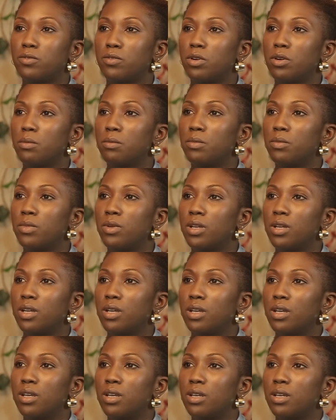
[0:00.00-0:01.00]
from
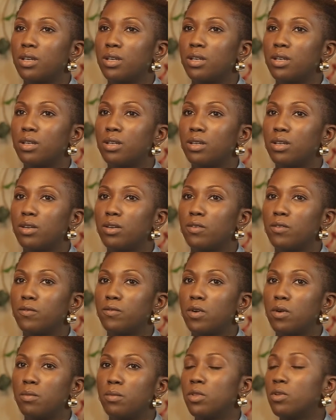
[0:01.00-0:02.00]

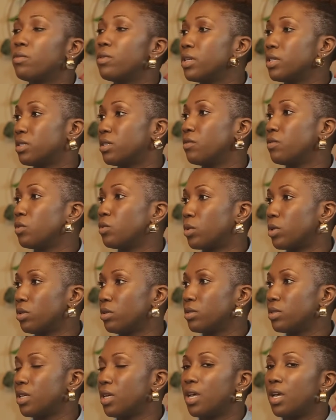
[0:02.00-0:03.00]
from the rest of the
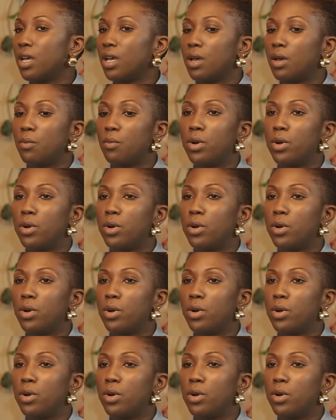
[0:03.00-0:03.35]
world. Yes.